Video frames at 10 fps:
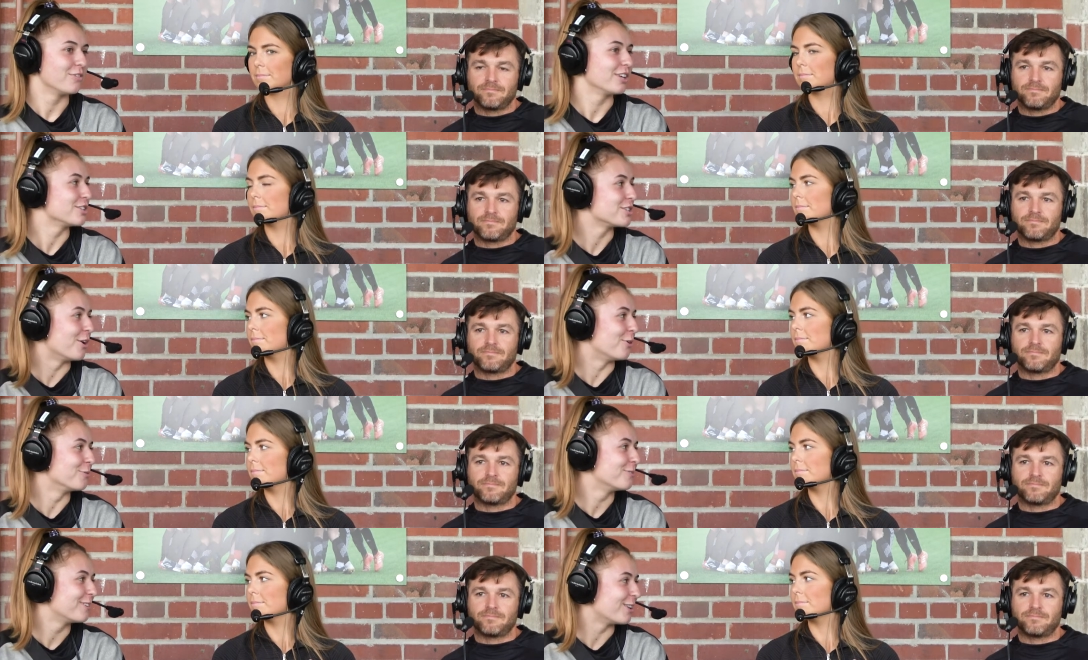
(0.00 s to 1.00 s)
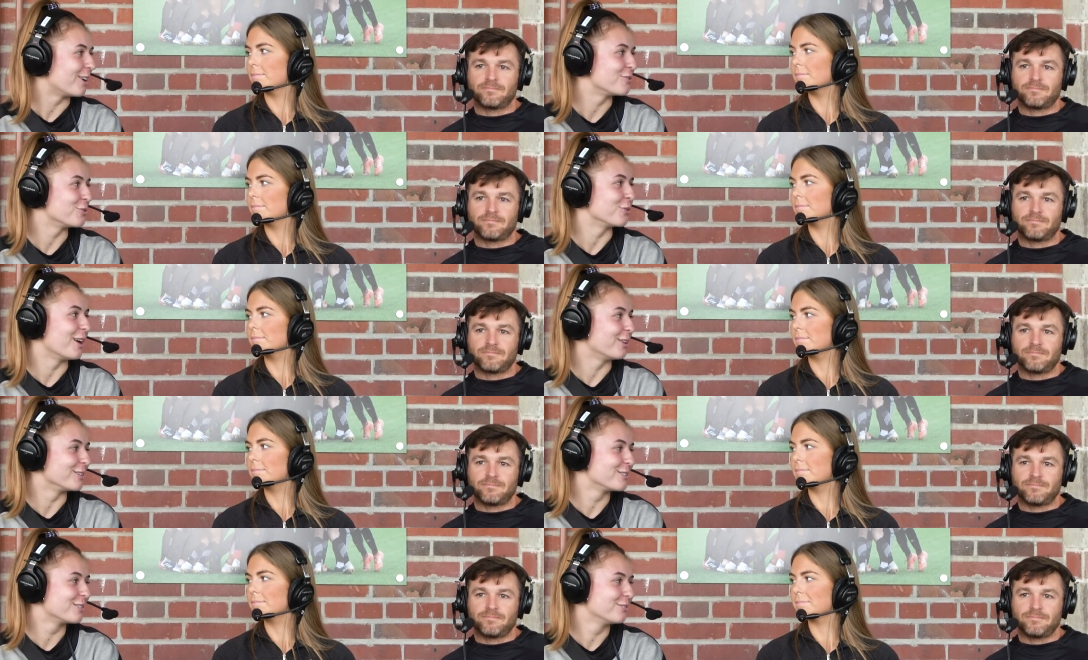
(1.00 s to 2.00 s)
Speaker 1: really show a lot of true
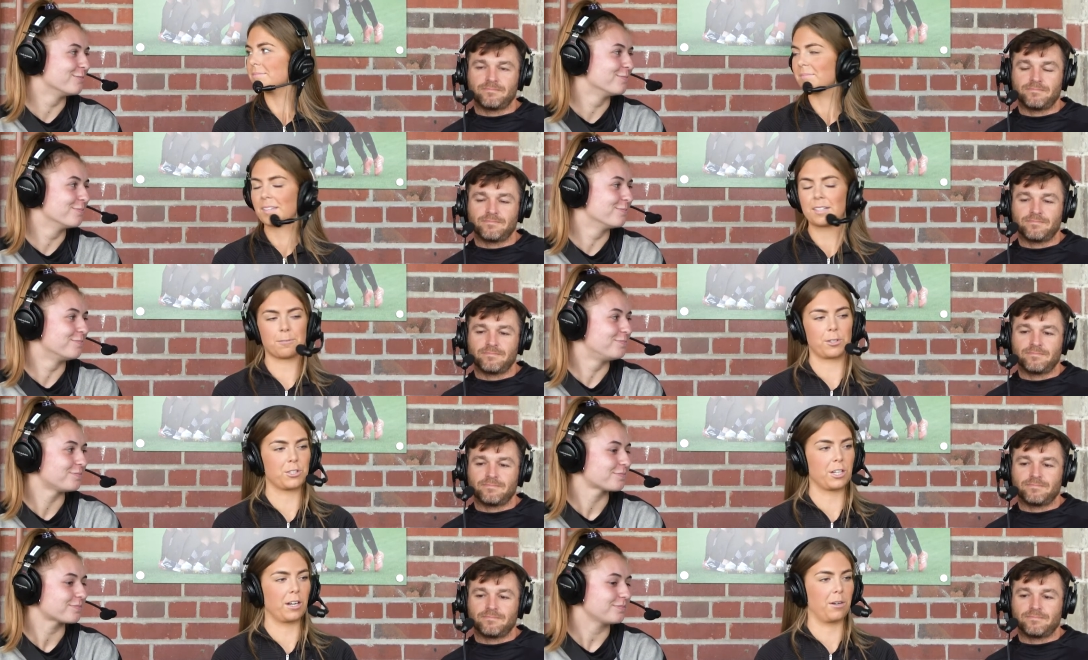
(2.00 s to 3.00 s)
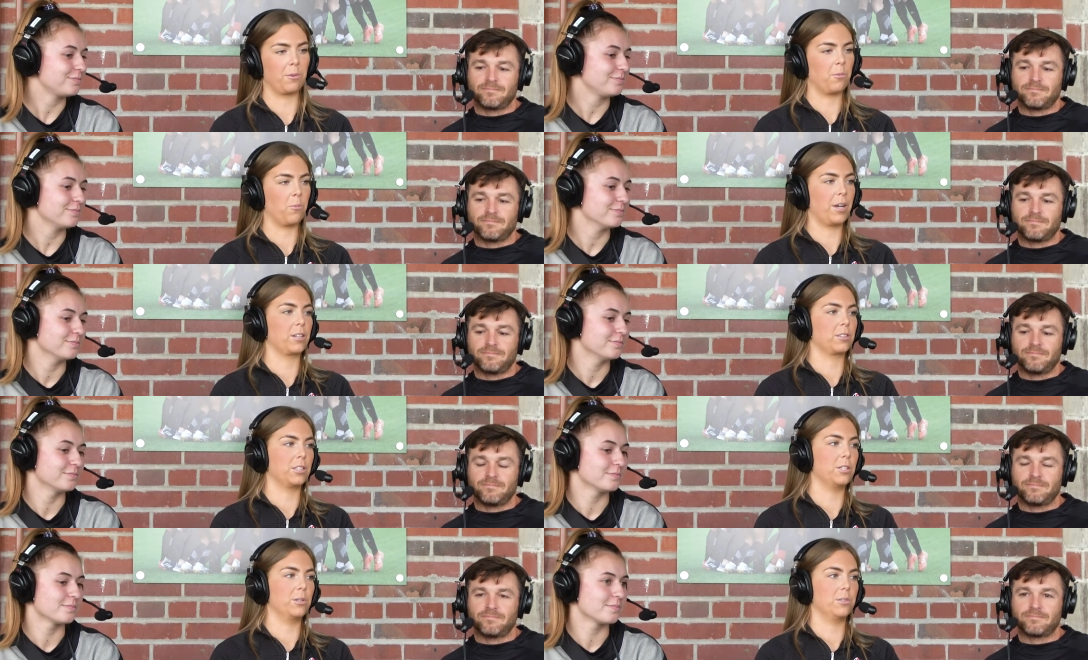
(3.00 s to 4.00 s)
colors.
Speaker 2: For sure. Win or
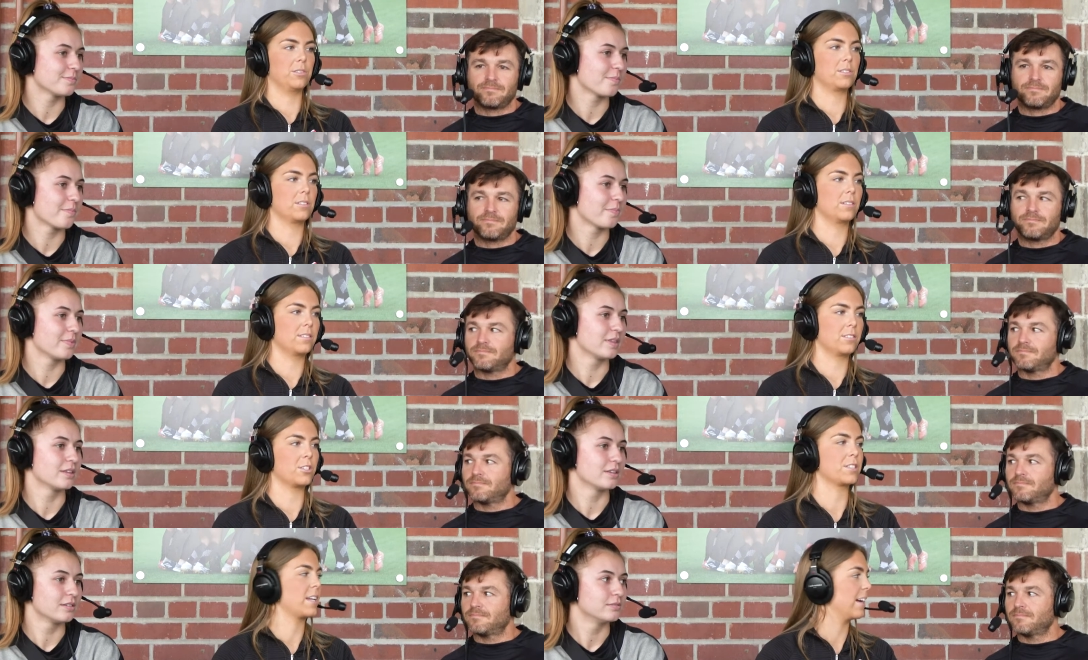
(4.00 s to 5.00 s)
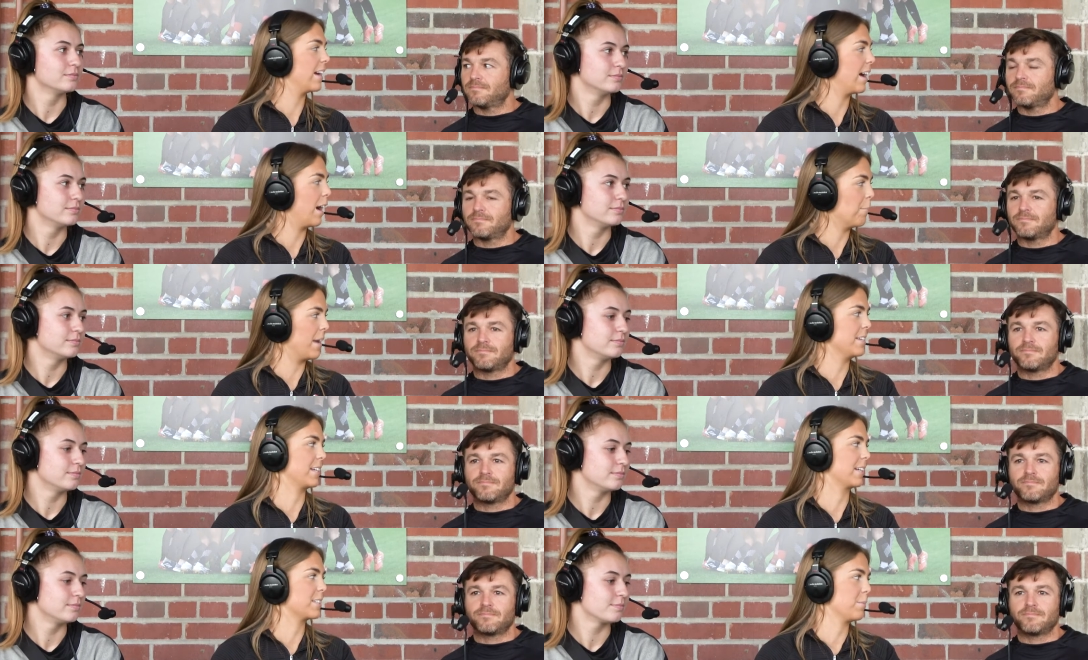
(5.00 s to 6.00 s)
lose, just
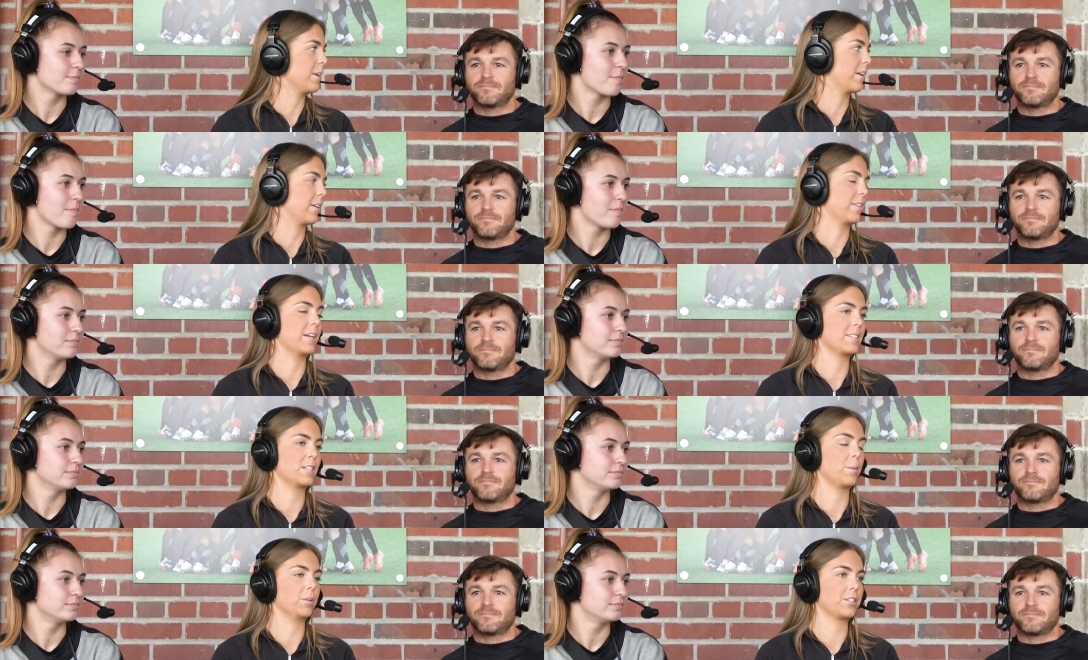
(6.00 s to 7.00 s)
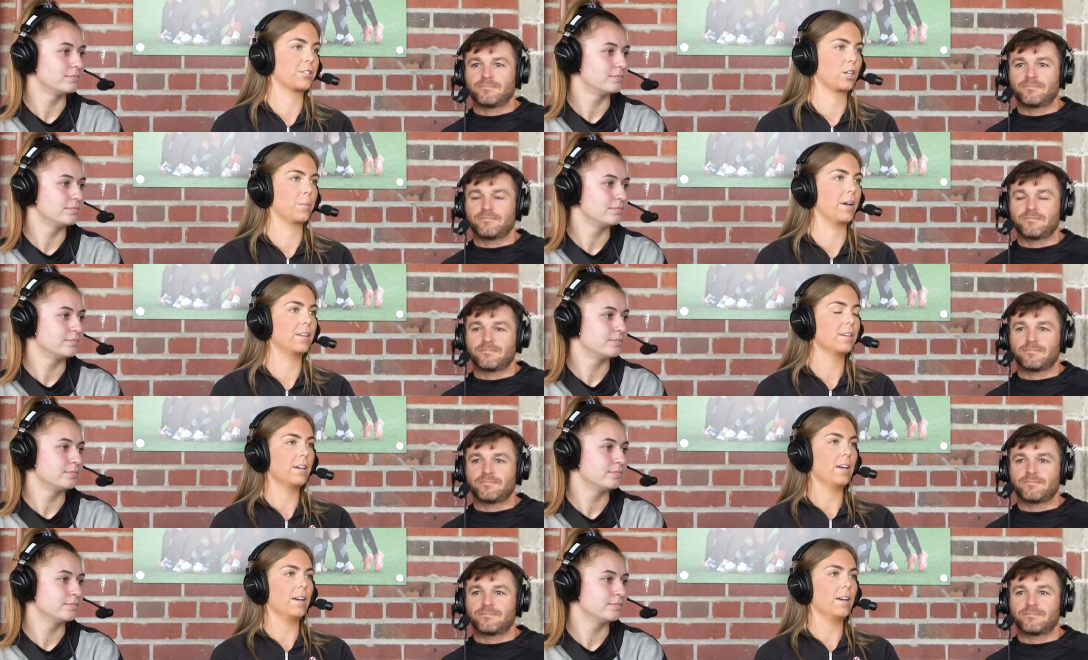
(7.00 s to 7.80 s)
amazing to be there in the NCAA tournament.